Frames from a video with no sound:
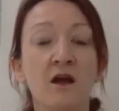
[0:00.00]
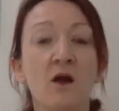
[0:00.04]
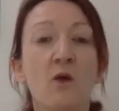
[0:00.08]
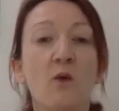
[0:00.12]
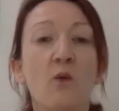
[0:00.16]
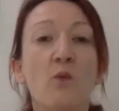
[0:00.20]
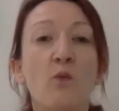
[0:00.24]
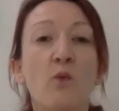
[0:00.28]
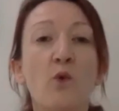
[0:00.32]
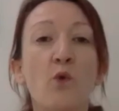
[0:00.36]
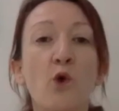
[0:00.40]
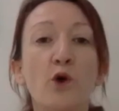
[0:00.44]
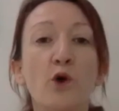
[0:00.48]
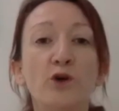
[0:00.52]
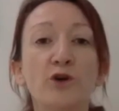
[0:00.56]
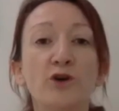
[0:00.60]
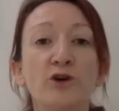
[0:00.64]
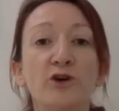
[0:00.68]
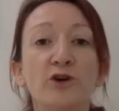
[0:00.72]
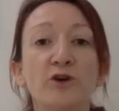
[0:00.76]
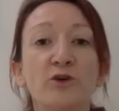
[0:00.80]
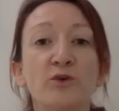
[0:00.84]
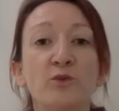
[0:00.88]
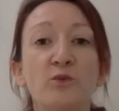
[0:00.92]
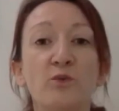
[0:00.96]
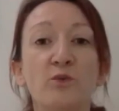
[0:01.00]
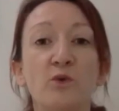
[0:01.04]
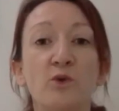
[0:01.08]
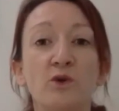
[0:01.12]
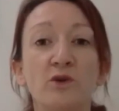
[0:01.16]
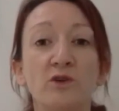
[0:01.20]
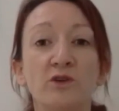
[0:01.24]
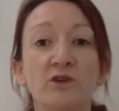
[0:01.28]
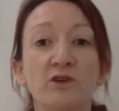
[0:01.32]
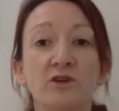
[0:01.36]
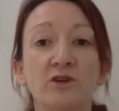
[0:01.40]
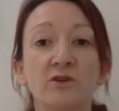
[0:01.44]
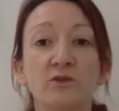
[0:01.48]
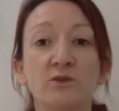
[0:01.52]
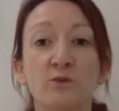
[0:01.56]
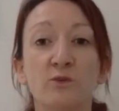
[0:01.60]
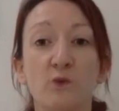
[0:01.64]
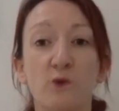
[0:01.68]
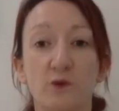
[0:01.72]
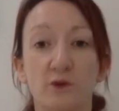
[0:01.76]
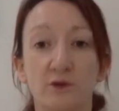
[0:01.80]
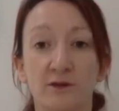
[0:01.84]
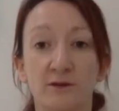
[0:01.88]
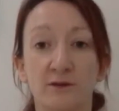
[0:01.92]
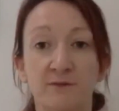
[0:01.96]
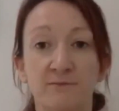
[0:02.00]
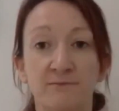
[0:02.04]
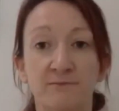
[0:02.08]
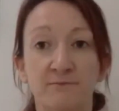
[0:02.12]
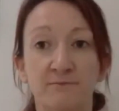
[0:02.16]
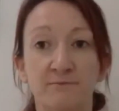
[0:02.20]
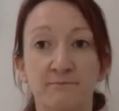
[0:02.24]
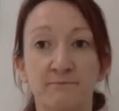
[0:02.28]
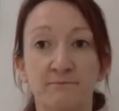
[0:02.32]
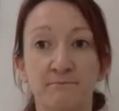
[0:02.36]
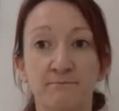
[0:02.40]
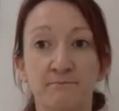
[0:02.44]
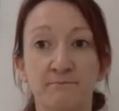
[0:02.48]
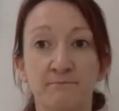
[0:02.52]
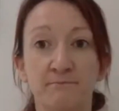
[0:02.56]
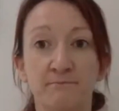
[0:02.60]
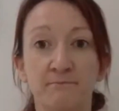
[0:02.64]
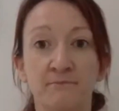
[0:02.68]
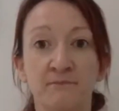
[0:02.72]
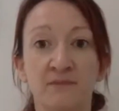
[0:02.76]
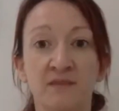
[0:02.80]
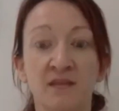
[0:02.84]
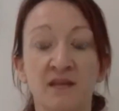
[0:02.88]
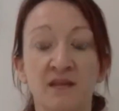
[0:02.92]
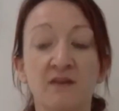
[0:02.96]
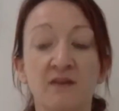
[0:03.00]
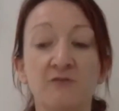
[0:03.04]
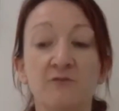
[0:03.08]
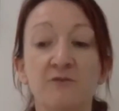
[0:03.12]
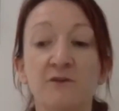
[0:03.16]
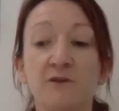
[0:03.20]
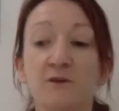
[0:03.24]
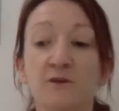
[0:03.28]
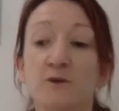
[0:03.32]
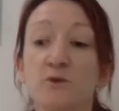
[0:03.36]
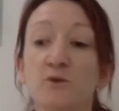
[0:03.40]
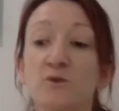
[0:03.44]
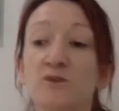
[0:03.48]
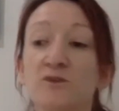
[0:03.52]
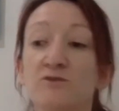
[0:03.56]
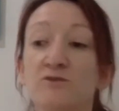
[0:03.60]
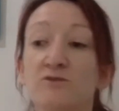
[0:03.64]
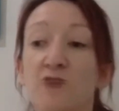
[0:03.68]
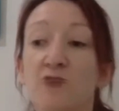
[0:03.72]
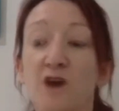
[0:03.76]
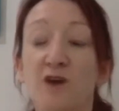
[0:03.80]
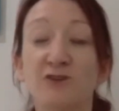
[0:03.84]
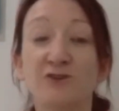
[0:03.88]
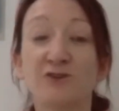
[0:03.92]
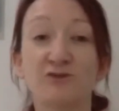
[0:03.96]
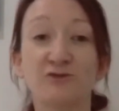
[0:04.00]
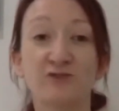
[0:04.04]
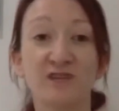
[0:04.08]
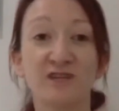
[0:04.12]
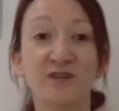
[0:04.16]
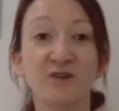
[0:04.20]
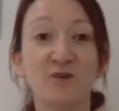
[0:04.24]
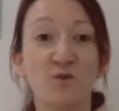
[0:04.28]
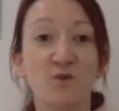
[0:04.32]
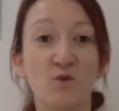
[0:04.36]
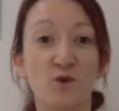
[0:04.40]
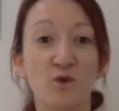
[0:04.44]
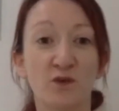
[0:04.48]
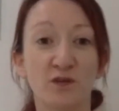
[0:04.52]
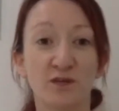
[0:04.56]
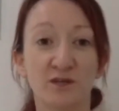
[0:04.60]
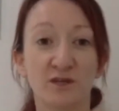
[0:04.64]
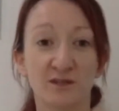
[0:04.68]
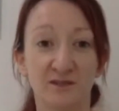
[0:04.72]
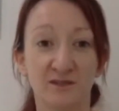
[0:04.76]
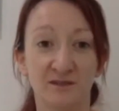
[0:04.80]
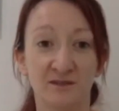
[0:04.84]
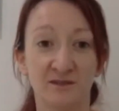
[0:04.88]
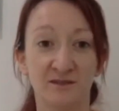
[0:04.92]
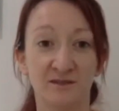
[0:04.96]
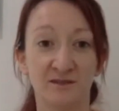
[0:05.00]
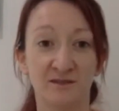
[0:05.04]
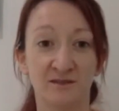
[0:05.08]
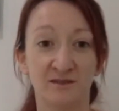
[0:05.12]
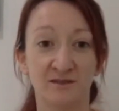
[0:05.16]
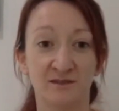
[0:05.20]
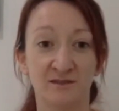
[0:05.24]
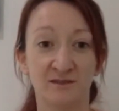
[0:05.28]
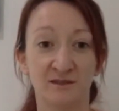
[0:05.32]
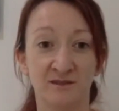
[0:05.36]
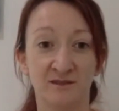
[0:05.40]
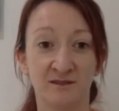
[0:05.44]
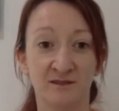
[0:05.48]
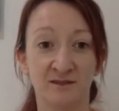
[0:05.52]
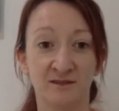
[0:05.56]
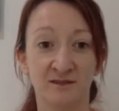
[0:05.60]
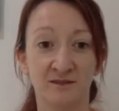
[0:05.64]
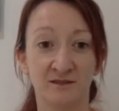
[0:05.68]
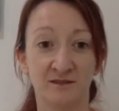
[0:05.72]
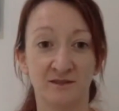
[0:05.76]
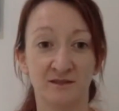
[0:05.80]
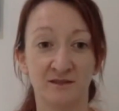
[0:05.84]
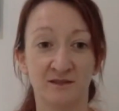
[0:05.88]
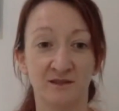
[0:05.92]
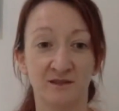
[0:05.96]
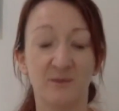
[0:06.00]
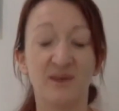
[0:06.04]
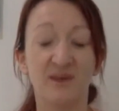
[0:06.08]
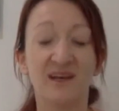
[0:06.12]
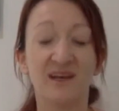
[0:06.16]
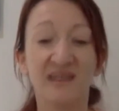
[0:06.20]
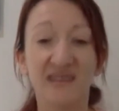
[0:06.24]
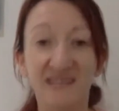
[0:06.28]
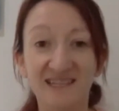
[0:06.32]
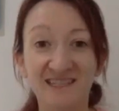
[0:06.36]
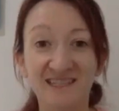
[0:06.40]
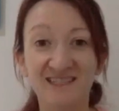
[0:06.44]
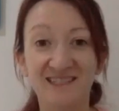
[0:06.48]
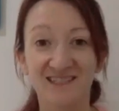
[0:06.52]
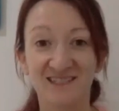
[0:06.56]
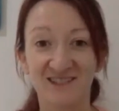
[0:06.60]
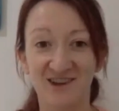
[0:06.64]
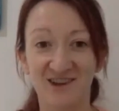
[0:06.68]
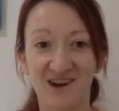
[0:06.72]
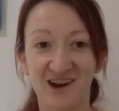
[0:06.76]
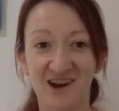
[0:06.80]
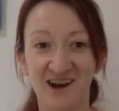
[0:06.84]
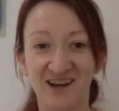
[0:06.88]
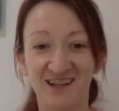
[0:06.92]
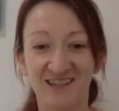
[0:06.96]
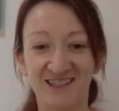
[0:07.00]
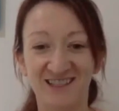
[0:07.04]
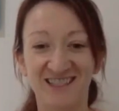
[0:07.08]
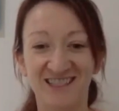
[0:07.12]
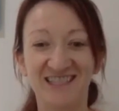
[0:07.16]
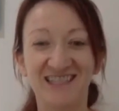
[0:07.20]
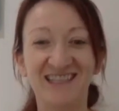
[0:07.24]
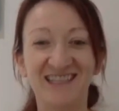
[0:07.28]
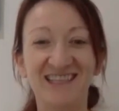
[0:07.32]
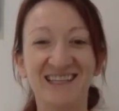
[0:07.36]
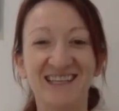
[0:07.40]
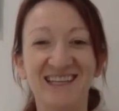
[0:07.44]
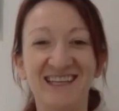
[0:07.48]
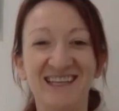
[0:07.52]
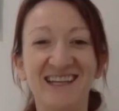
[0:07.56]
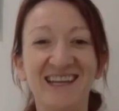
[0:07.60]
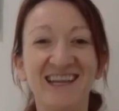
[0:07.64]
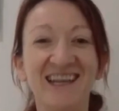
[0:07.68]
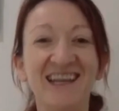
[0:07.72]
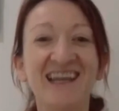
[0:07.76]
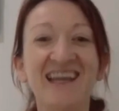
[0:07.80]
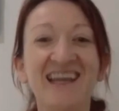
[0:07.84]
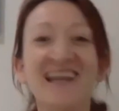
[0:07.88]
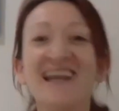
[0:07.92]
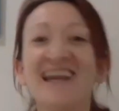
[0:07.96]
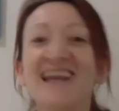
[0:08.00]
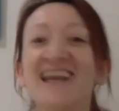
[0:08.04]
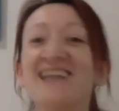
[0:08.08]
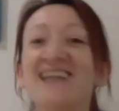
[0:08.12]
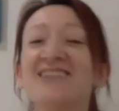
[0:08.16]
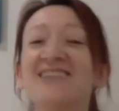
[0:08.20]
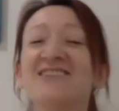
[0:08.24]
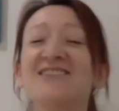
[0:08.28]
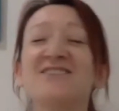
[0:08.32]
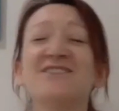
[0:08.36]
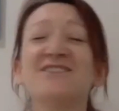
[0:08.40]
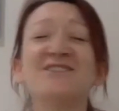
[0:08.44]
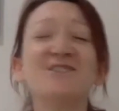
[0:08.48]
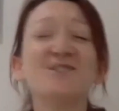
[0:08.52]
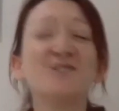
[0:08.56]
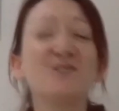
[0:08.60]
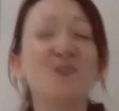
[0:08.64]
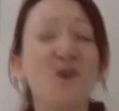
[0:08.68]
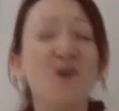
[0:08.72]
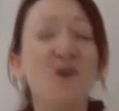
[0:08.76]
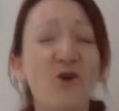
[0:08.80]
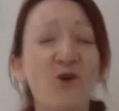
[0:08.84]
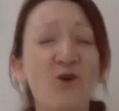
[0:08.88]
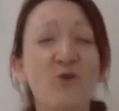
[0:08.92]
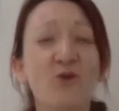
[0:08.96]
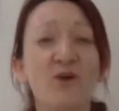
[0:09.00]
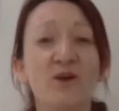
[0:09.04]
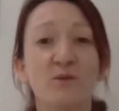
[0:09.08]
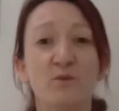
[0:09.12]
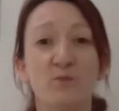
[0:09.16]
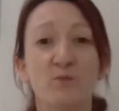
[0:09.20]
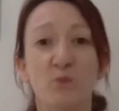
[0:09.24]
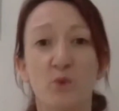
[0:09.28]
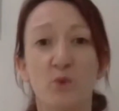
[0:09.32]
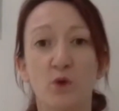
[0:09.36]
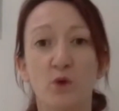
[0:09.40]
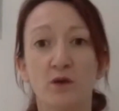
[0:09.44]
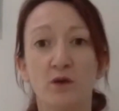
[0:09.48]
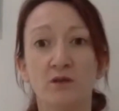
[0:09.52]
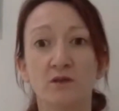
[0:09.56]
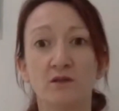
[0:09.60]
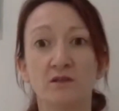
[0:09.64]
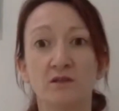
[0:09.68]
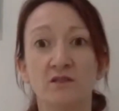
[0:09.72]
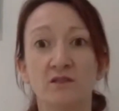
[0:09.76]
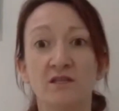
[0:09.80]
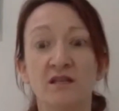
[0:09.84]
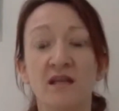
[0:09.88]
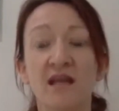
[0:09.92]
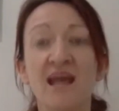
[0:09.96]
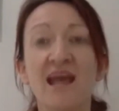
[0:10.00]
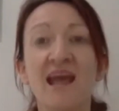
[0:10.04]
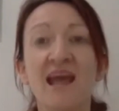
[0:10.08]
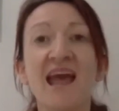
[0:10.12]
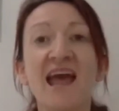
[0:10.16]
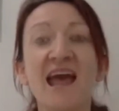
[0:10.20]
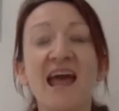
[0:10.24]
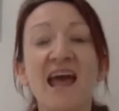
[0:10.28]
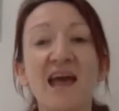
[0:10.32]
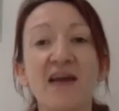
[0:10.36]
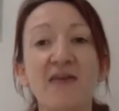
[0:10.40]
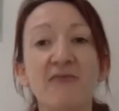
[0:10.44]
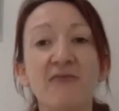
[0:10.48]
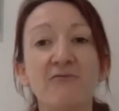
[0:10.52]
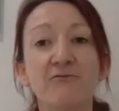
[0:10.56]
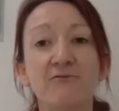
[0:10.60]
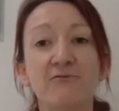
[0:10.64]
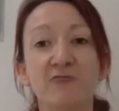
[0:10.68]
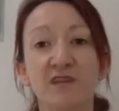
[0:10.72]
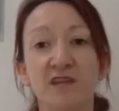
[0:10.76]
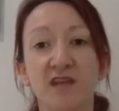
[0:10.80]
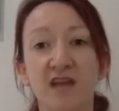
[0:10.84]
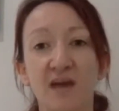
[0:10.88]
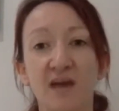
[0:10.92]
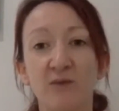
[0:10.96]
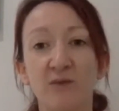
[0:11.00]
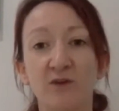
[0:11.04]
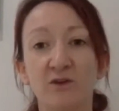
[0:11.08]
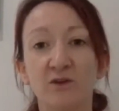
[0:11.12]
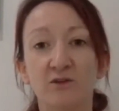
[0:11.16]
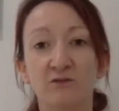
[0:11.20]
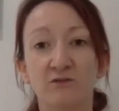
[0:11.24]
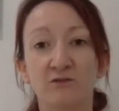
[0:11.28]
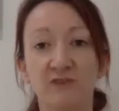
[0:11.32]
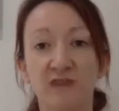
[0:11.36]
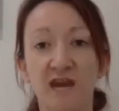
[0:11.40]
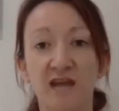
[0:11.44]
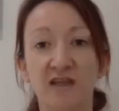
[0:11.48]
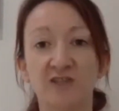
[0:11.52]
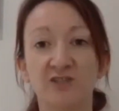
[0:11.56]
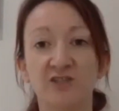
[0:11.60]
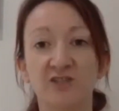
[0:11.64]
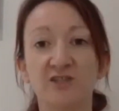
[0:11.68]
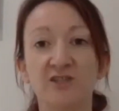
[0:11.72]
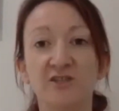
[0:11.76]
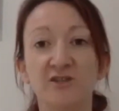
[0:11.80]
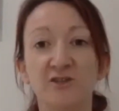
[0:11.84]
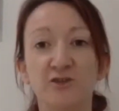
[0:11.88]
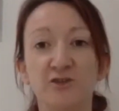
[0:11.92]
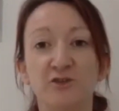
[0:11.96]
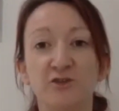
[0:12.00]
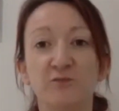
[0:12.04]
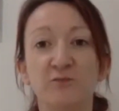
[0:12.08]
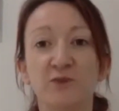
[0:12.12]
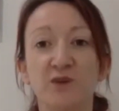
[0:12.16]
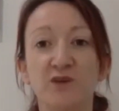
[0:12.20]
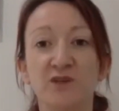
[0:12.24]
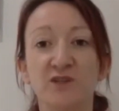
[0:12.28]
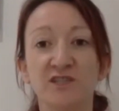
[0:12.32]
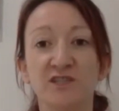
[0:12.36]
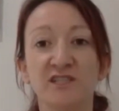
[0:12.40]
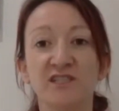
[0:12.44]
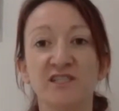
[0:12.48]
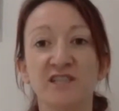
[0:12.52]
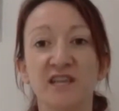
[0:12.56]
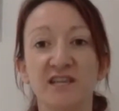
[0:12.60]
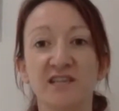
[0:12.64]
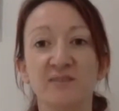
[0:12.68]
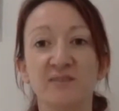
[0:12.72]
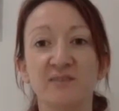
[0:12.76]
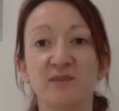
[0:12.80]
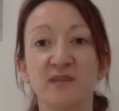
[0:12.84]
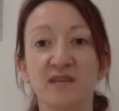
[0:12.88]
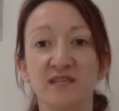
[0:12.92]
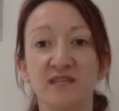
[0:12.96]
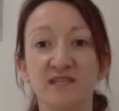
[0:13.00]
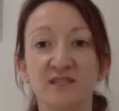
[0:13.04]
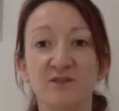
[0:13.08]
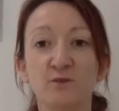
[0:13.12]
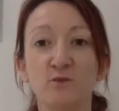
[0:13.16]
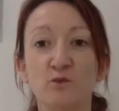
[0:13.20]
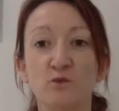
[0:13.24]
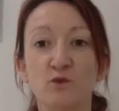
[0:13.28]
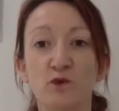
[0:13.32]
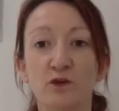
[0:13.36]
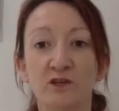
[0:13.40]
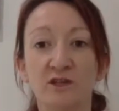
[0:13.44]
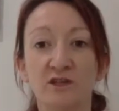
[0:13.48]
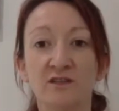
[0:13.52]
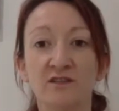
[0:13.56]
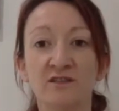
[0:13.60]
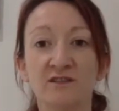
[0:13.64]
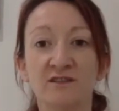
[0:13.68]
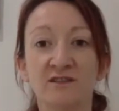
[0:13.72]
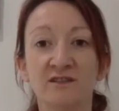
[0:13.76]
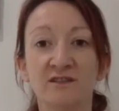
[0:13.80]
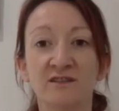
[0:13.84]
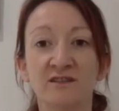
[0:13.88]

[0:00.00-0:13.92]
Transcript: Water, water, water. If you do not drink water, please start. It's so important. Every chemical reaction in your body takes place in water.